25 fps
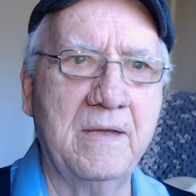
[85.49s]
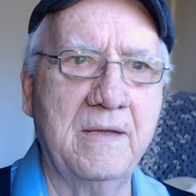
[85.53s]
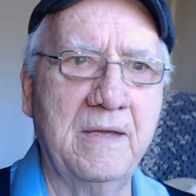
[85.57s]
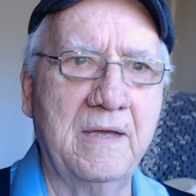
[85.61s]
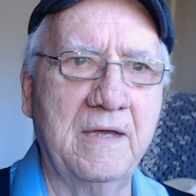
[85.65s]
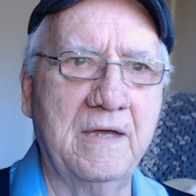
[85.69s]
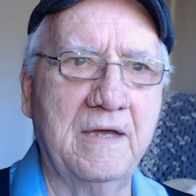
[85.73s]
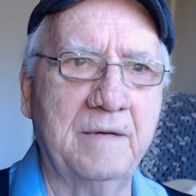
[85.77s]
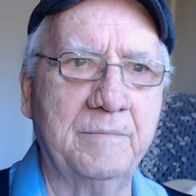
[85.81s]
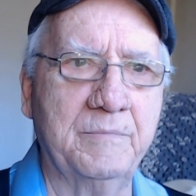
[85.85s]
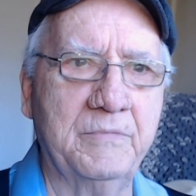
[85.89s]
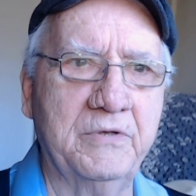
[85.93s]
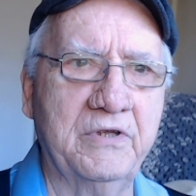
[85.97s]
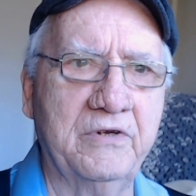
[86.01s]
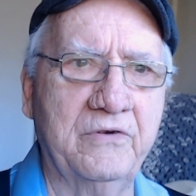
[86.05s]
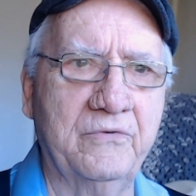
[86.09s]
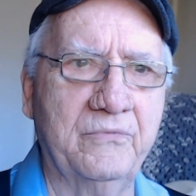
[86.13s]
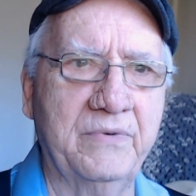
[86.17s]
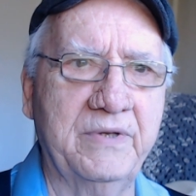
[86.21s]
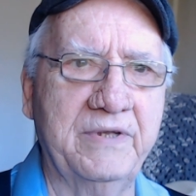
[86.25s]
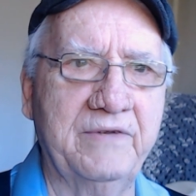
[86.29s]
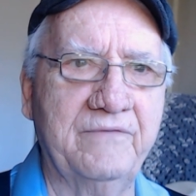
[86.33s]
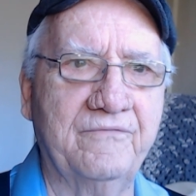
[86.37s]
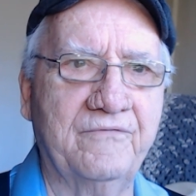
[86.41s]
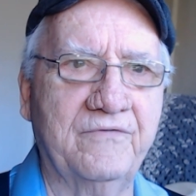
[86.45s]
I'm going to
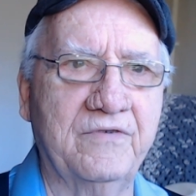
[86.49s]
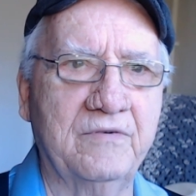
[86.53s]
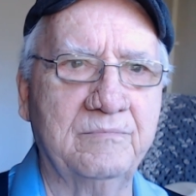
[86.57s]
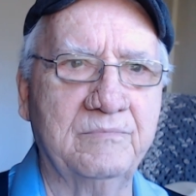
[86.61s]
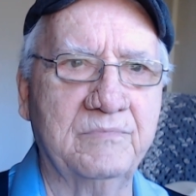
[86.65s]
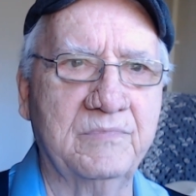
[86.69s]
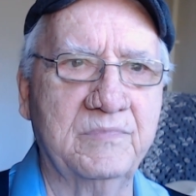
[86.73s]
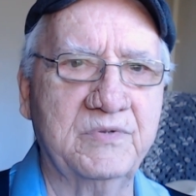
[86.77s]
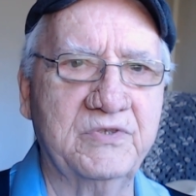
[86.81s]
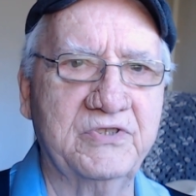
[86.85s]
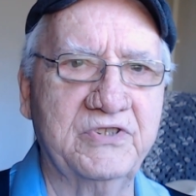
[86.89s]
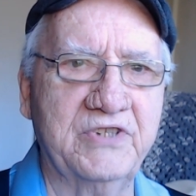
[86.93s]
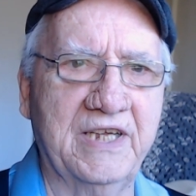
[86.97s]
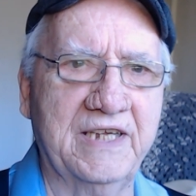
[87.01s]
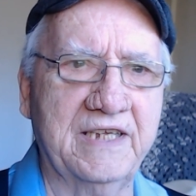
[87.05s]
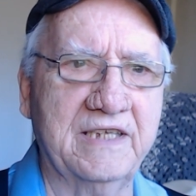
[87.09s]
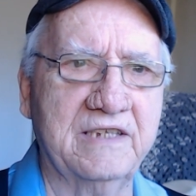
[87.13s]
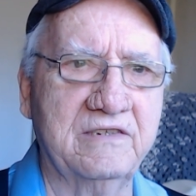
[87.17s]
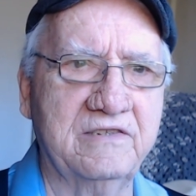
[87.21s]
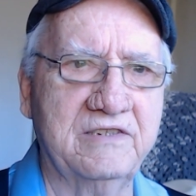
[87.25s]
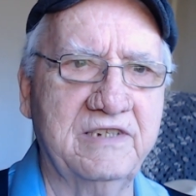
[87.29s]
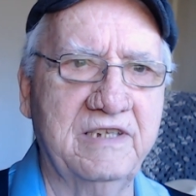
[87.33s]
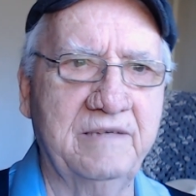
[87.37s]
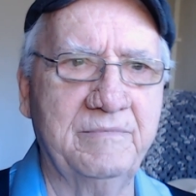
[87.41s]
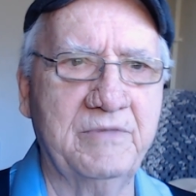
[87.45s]
read from
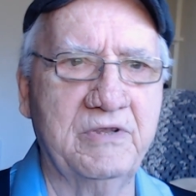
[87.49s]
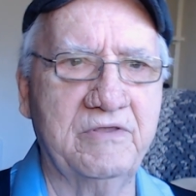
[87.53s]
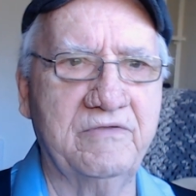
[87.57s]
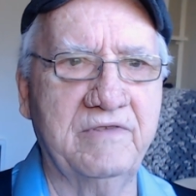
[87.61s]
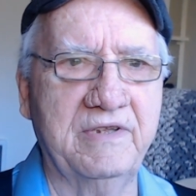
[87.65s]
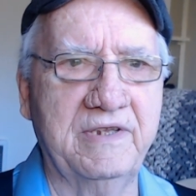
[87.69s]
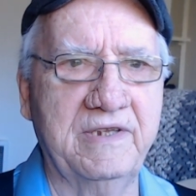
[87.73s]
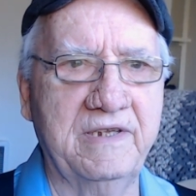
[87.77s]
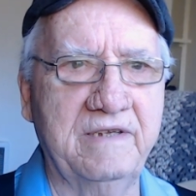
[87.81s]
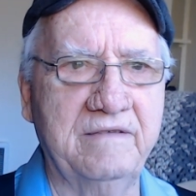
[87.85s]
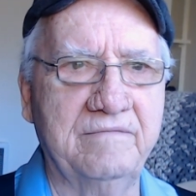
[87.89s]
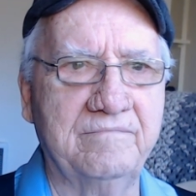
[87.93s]
2 Timothy